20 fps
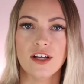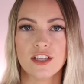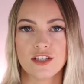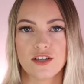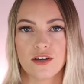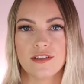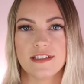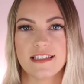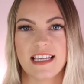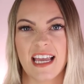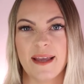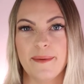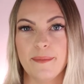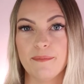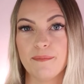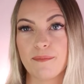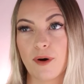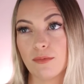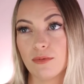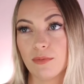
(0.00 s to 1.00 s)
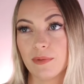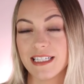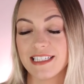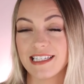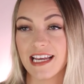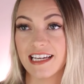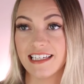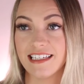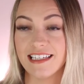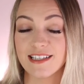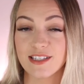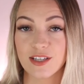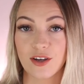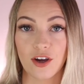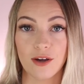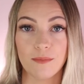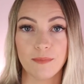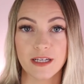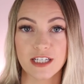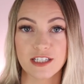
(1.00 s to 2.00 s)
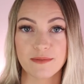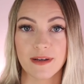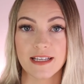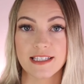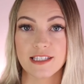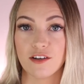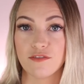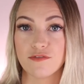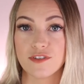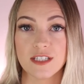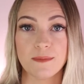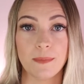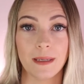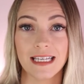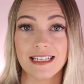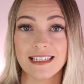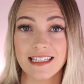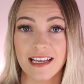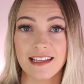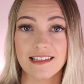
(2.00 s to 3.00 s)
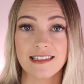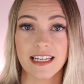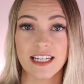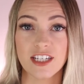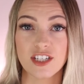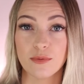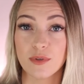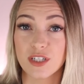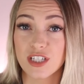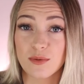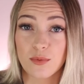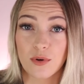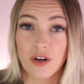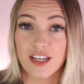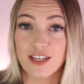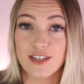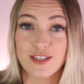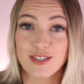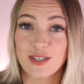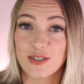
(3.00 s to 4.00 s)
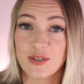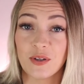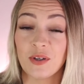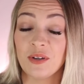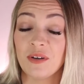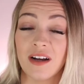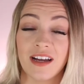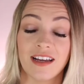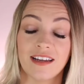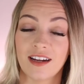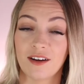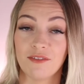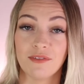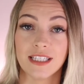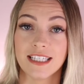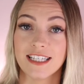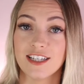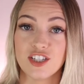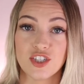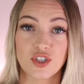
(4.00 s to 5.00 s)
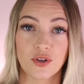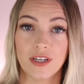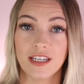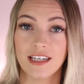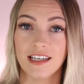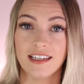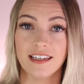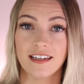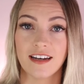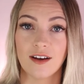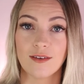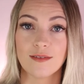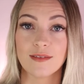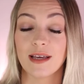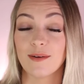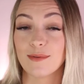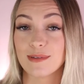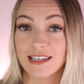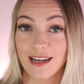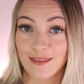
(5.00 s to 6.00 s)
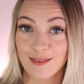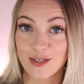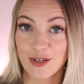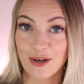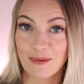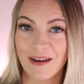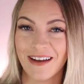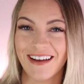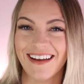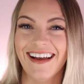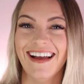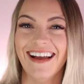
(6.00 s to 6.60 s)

So say probably 10 years ago, I pictured myself just being a dance teacher, which is what I used to do. And I really enjoyed it. And that was another job.